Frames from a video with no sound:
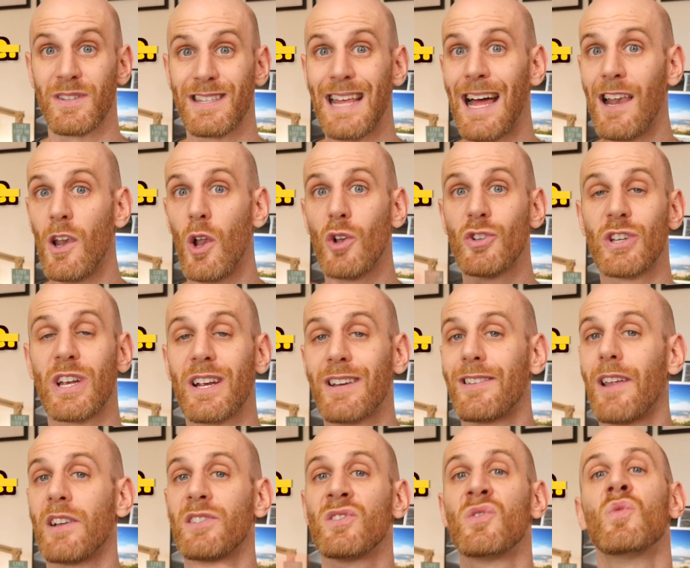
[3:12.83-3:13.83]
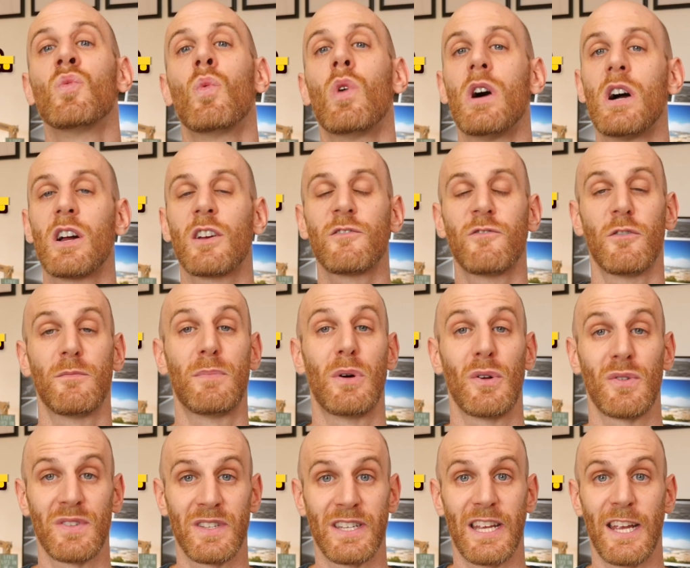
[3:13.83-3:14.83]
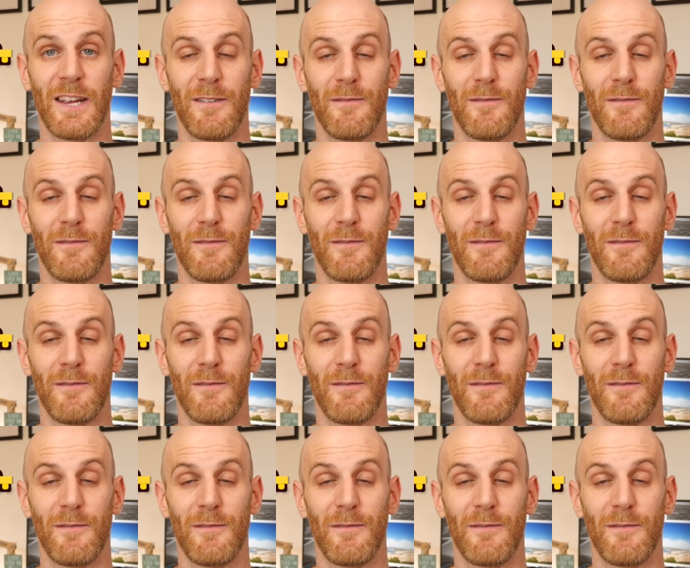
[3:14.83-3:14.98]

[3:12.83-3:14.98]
That logic doesn't work for penser.